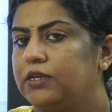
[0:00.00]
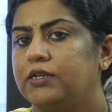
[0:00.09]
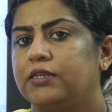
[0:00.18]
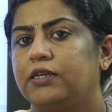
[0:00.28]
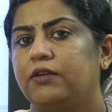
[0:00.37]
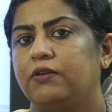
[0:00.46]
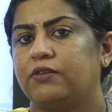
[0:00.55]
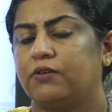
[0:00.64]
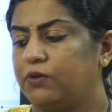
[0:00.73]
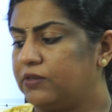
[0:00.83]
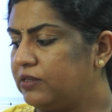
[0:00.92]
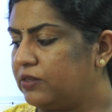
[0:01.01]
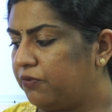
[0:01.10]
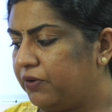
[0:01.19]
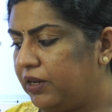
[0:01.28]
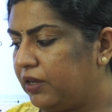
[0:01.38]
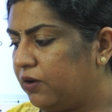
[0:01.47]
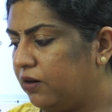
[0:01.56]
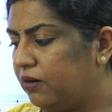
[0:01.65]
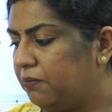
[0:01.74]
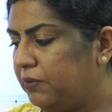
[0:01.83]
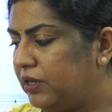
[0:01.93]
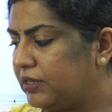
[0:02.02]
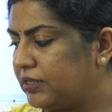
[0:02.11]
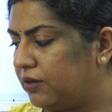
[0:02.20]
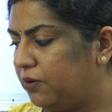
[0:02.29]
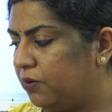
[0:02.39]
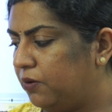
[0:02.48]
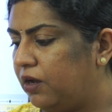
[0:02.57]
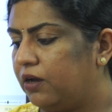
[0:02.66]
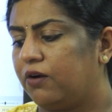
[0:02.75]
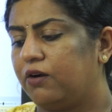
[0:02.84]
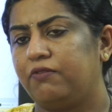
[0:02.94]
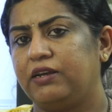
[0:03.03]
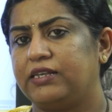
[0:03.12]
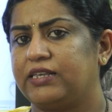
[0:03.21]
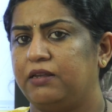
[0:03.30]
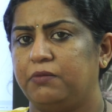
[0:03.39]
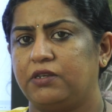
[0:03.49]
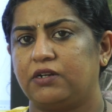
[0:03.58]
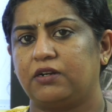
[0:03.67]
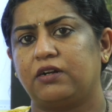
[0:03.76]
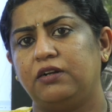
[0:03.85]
See, resources of an economy as a whole are always limited.